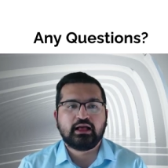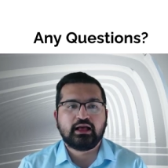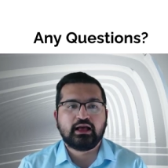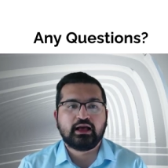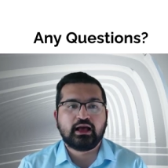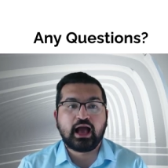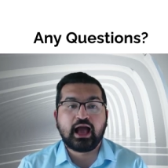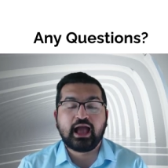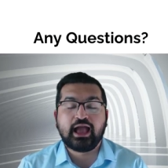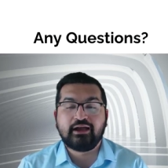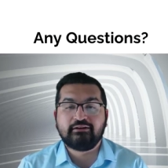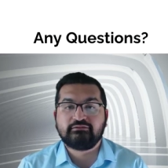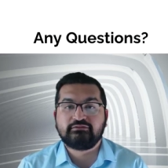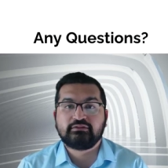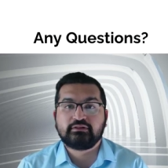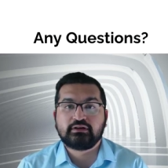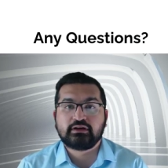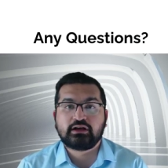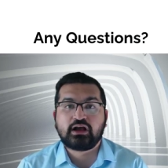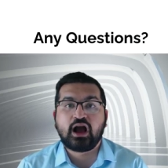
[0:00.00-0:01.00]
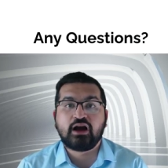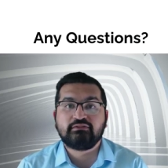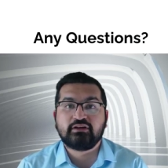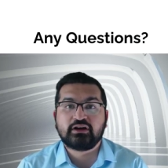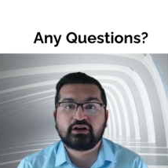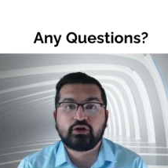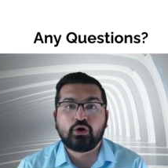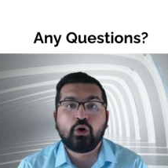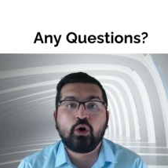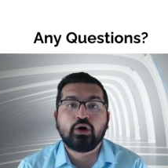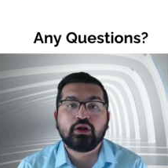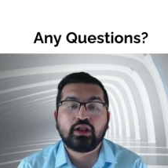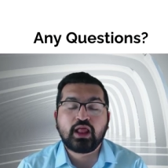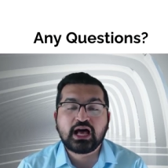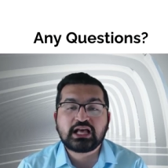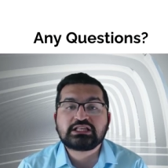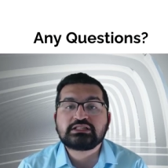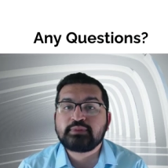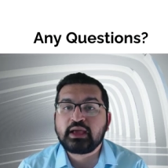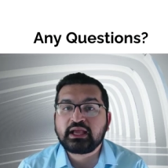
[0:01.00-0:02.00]
I have covered all
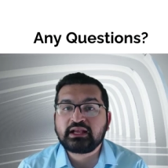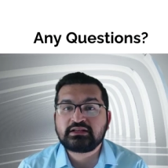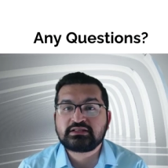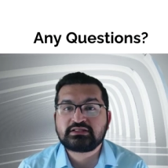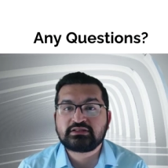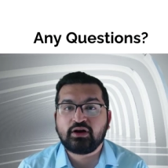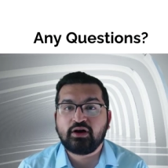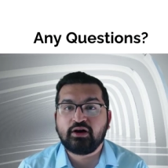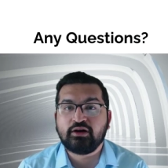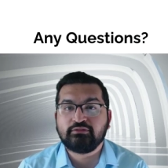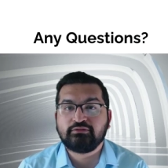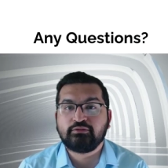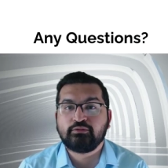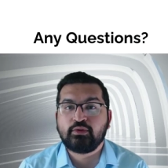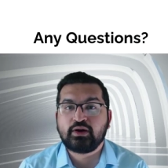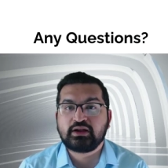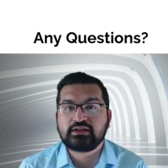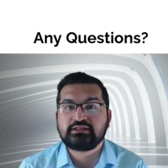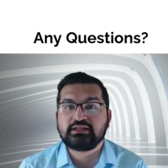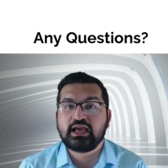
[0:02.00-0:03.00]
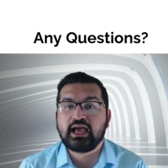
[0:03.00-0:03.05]
aspects of what